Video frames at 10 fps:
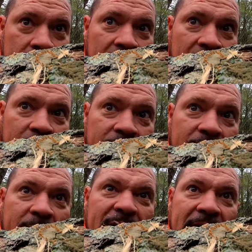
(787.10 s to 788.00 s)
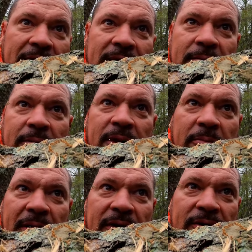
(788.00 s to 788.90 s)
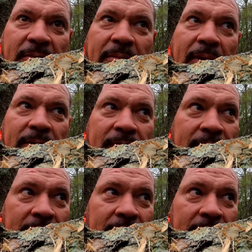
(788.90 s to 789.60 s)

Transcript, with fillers: Yeah, put a pit. Put a pit on the boat.